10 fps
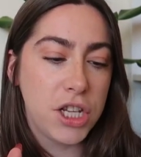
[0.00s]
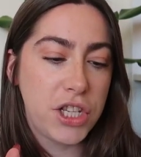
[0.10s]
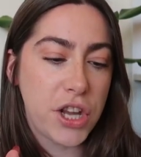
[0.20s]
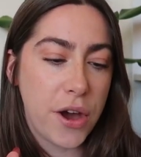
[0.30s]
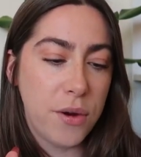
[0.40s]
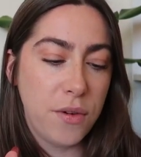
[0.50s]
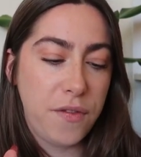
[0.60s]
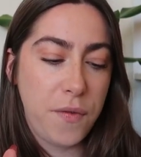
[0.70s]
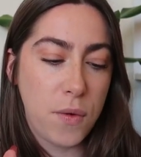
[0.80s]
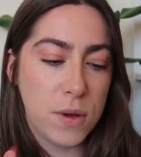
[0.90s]

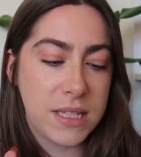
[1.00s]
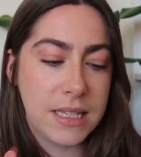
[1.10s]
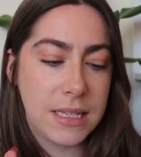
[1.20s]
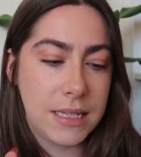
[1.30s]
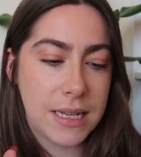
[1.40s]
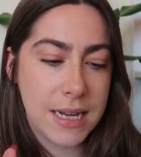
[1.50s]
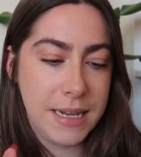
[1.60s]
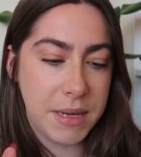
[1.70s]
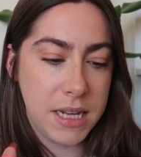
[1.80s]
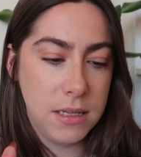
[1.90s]
So for
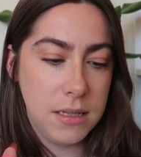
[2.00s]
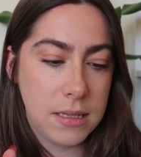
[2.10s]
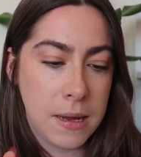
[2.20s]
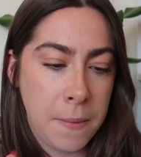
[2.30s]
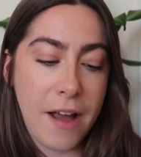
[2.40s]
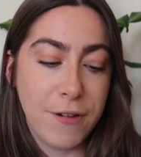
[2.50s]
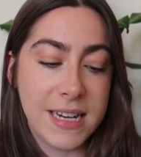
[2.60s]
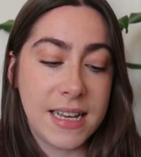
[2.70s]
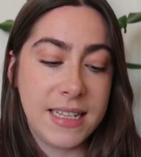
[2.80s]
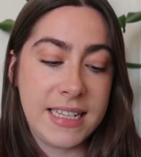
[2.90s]
Simon's, I've
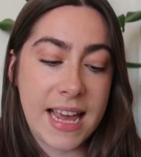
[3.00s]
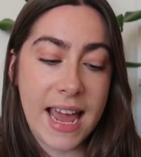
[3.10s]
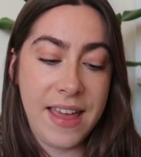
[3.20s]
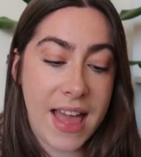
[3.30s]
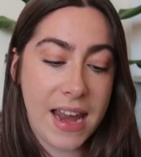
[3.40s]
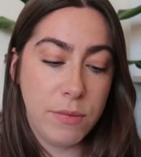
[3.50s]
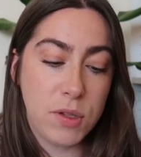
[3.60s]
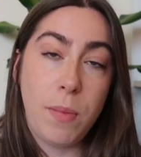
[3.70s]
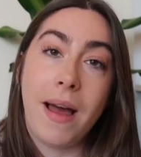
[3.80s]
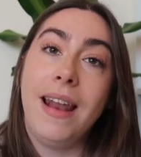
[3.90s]
read, as I say, In the End It
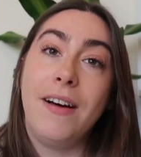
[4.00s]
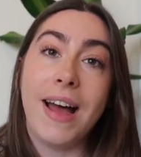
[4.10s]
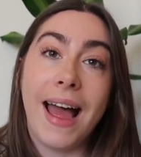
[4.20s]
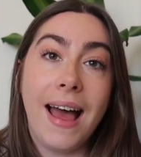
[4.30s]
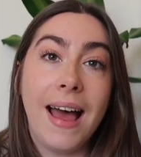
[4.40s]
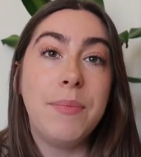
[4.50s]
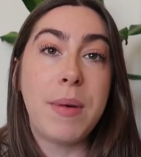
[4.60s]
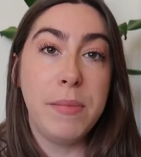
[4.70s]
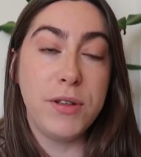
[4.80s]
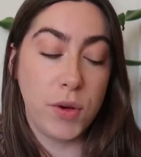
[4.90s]
Was All About Love
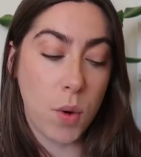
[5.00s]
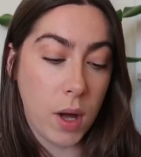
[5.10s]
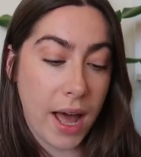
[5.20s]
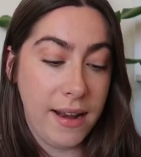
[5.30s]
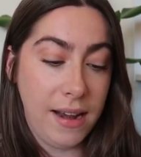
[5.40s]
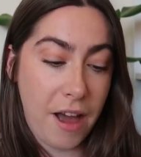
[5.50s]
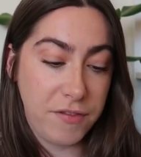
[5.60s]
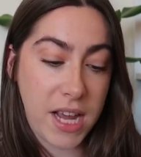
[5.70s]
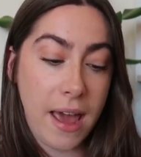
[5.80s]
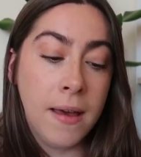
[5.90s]
by Musa Okwonga and
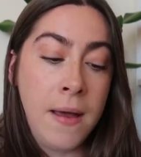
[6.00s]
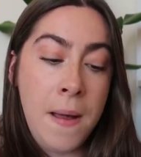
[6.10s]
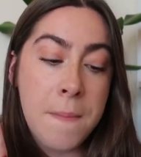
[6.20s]
loved it.